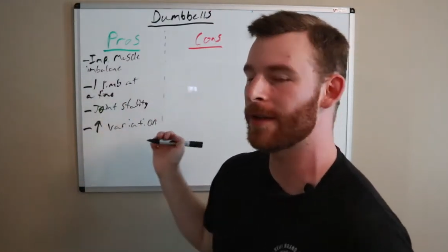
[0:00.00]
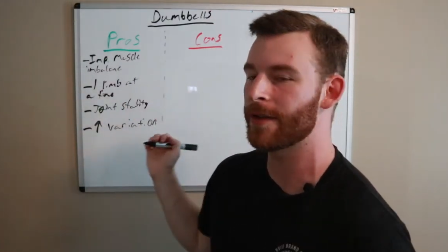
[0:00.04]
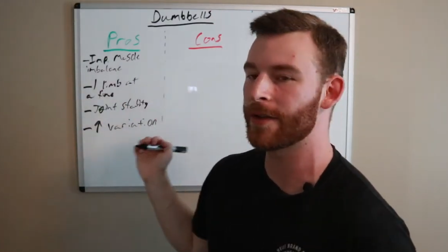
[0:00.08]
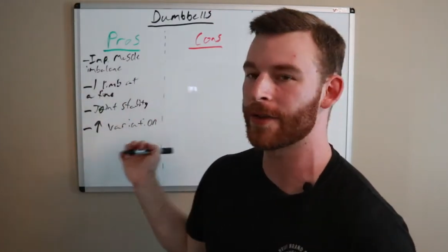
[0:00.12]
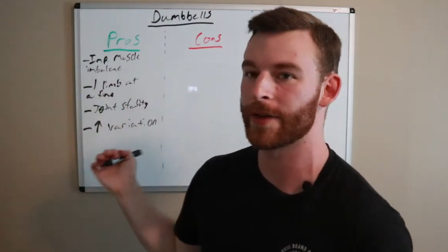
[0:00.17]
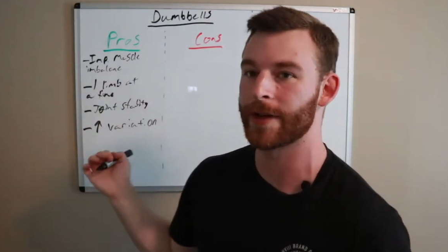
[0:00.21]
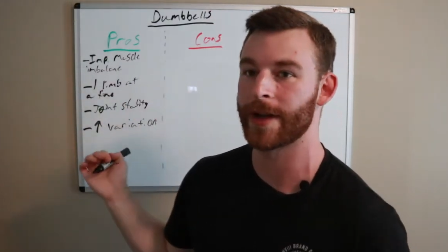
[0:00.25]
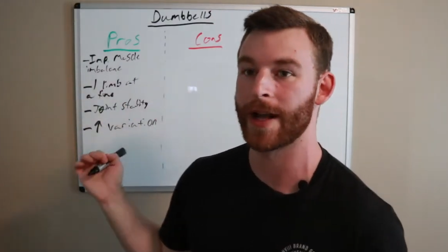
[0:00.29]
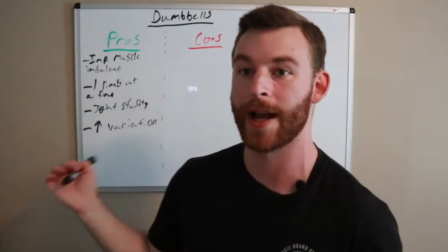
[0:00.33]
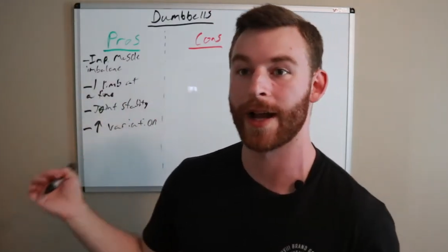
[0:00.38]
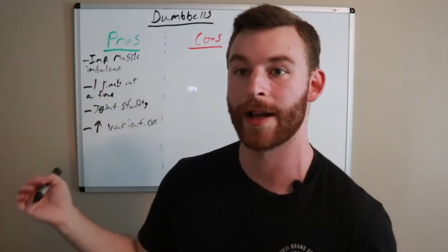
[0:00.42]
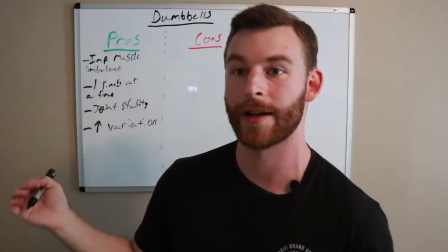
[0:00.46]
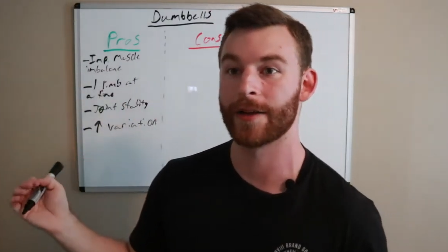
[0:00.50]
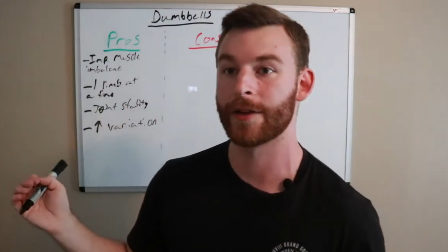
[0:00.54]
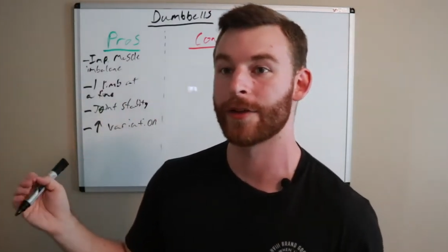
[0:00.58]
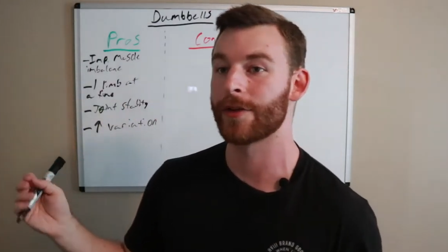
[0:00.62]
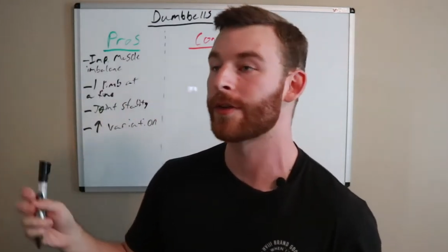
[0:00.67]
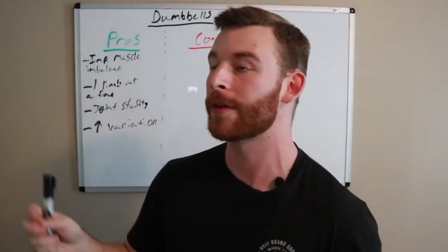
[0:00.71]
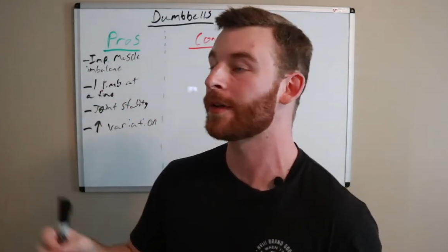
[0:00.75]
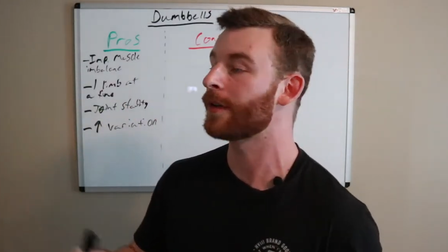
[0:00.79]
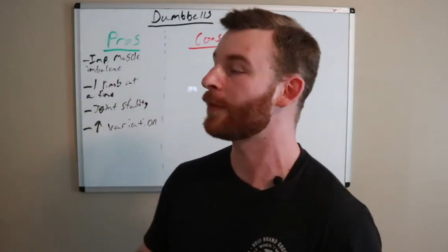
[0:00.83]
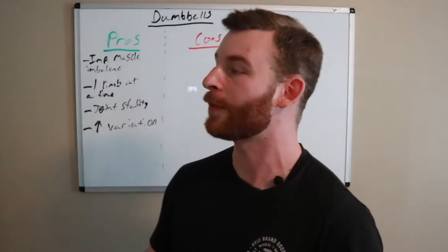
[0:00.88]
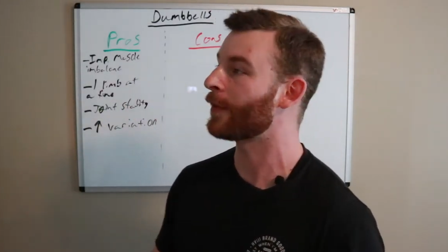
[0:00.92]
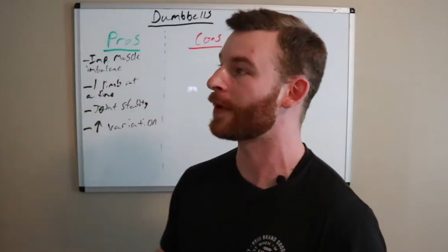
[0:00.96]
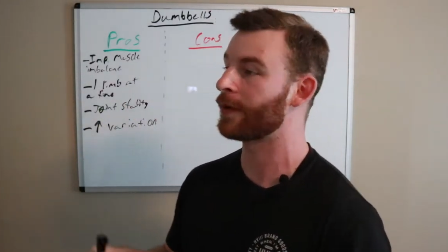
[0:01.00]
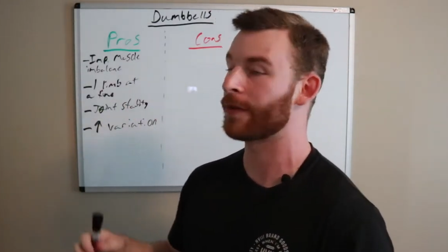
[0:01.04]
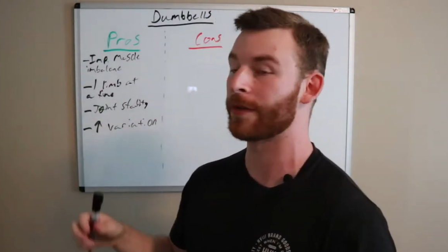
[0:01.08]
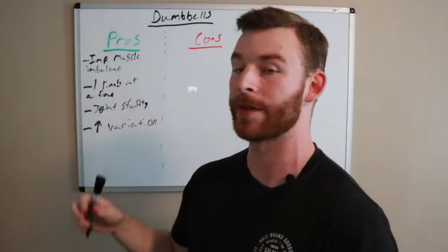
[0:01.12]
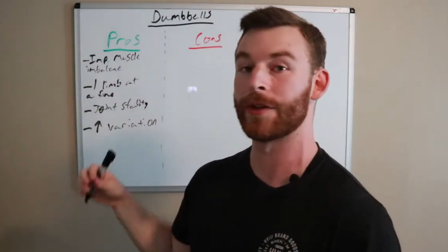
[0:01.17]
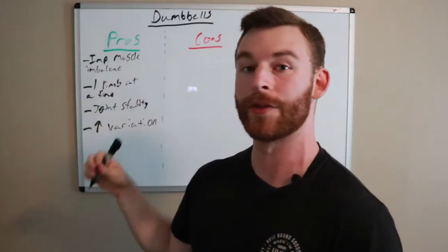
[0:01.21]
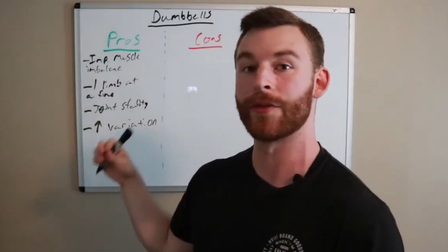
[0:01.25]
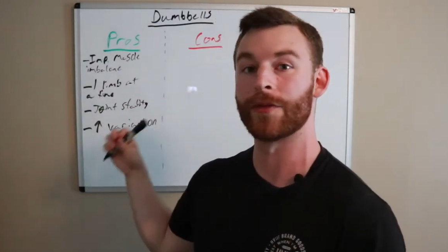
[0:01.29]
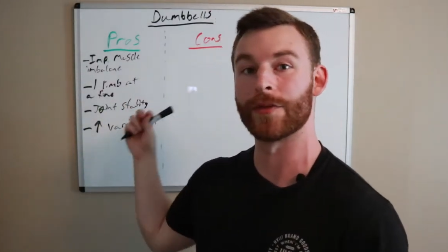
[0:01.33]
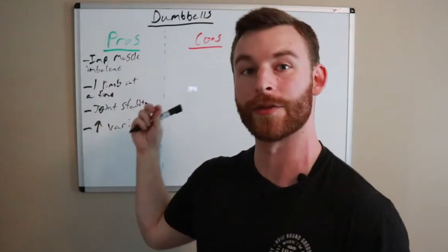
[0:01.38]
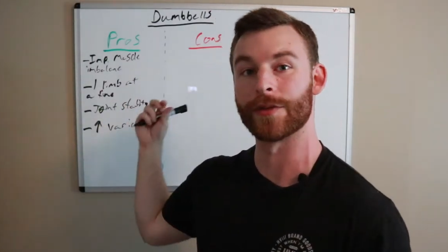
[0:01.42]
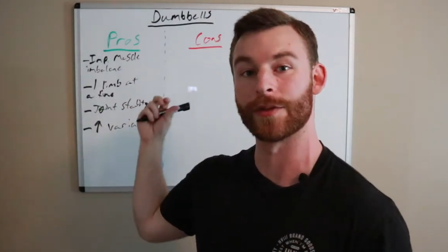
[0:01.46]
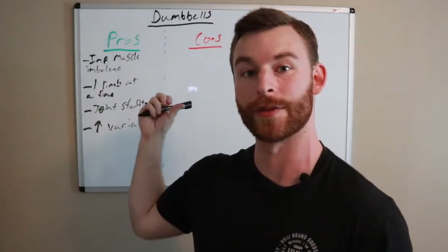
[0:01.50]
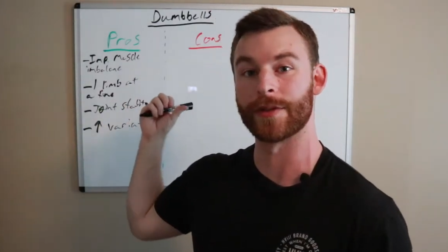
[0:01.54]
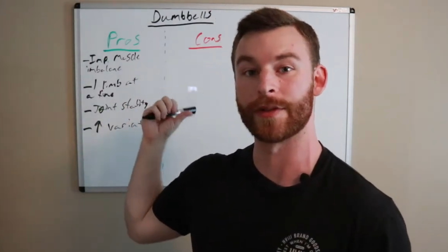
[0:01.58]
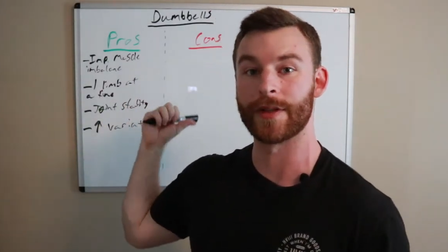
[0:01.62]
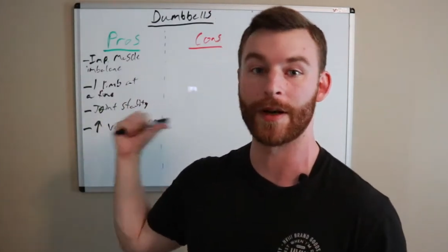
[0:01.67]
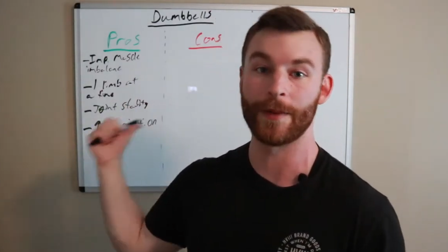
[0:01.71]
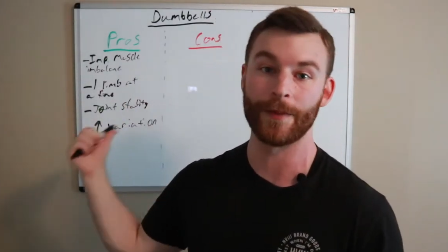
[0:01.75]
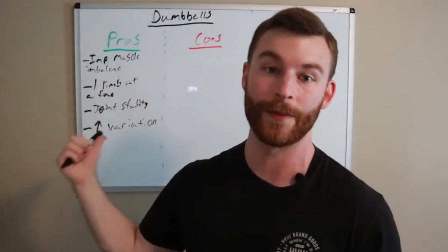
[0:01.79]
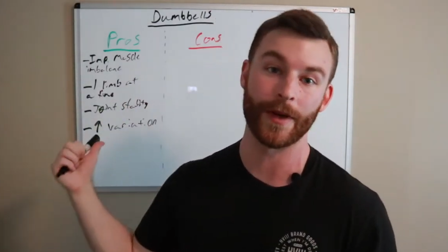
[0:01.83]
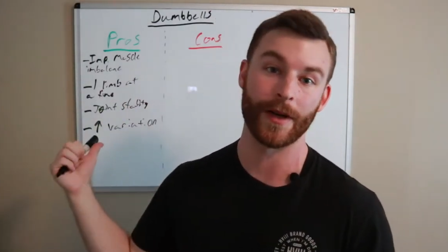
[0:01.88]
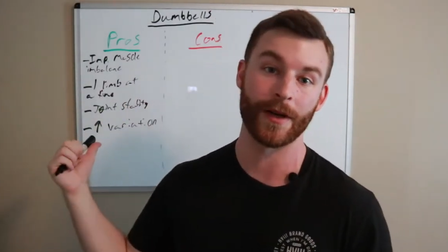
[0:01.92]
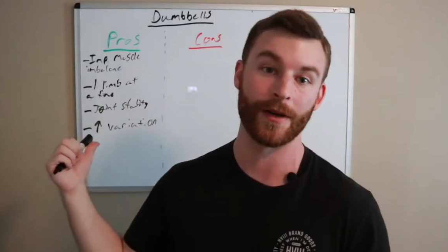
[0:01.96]
either category, whether it's for
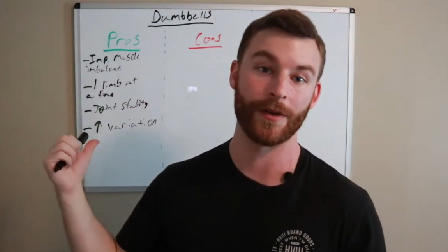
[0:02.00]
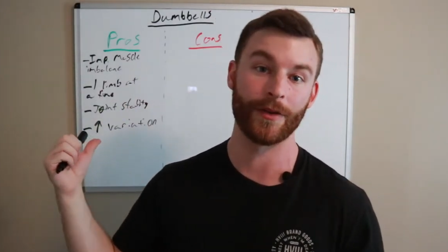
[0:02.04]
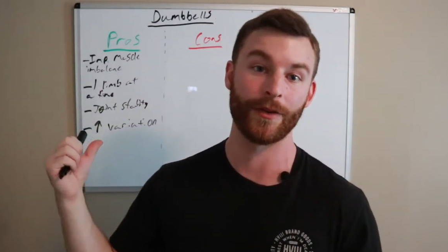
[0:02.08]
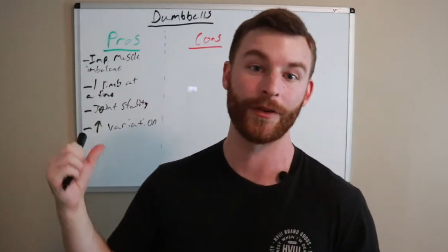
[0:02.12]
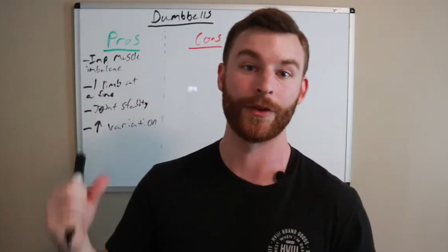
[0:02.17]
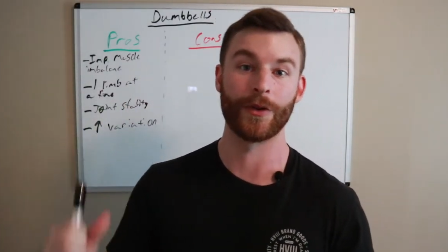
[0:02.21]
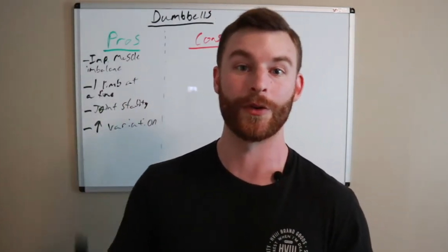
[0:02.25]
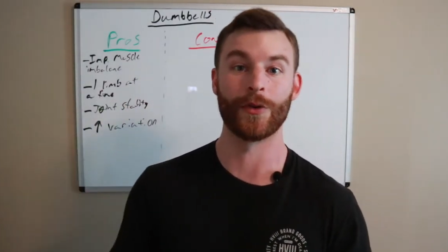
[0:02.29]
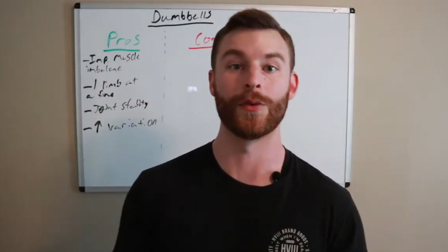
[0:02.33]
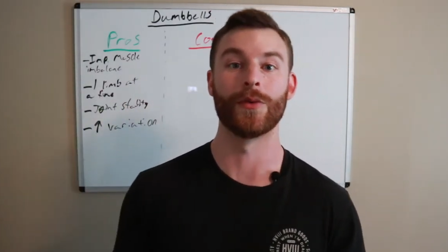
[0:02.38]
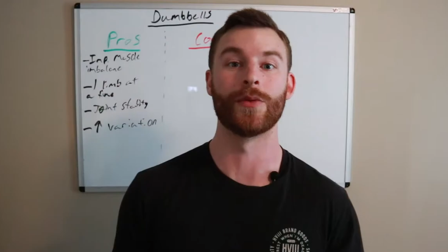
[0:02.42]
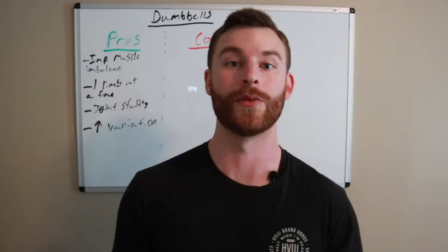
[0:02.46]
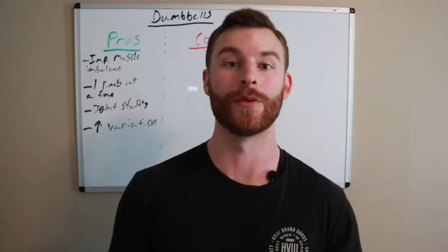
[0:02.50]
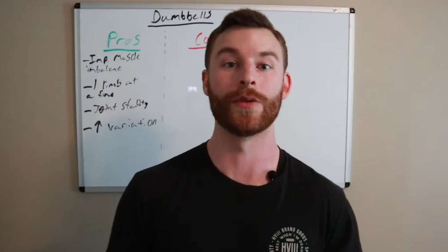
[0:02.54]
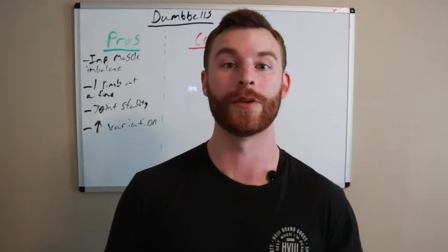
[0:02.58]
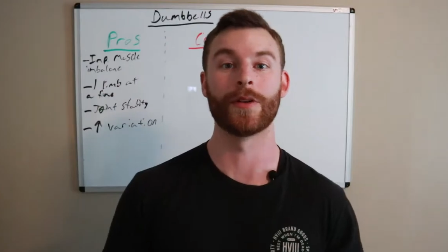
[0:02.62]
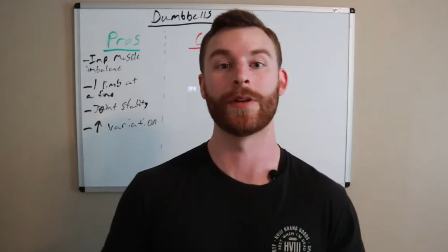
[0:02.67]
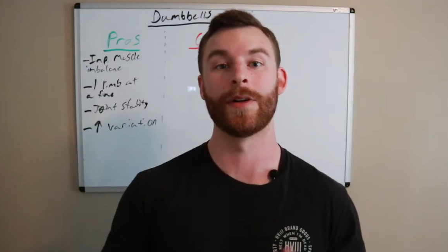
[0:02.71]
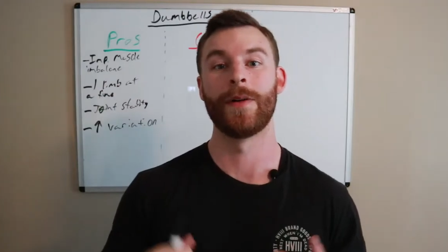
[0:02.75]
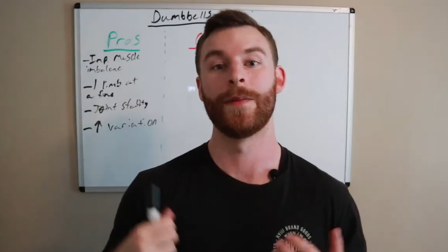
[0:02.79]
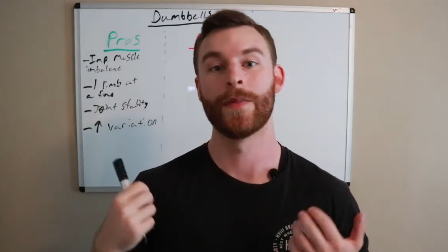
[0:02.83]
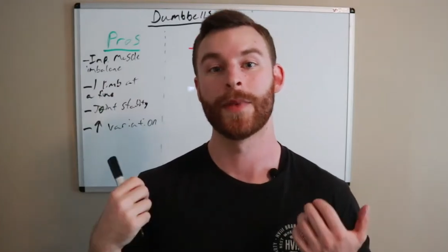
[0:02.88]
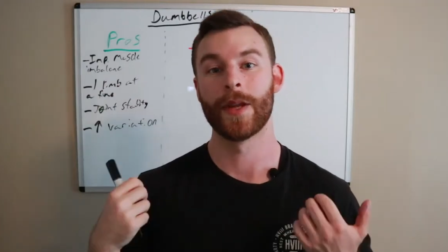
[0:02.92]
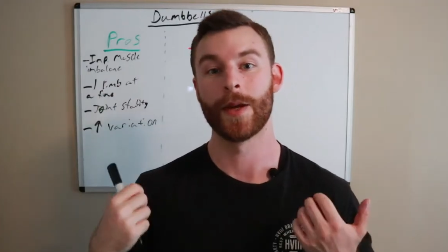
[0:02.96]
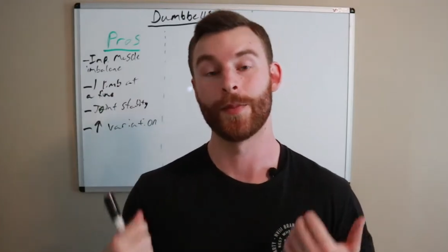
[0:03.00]
dumbbells or